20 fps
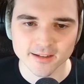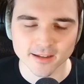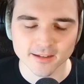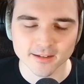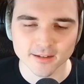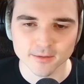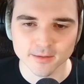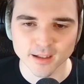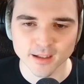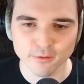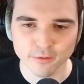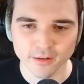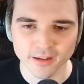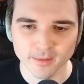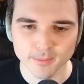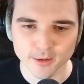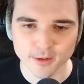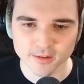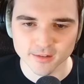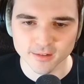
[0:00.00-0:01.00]
This is definitely
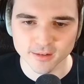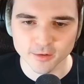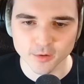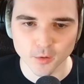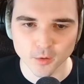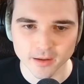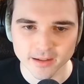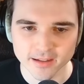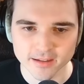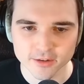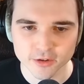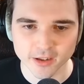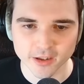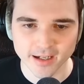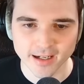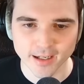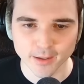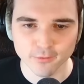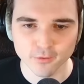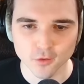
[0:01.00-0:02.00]
the most notorious
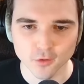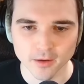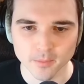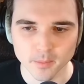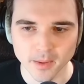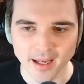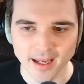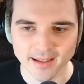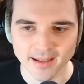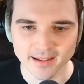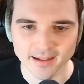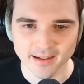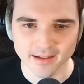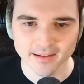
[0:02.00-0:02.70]
track for bagging.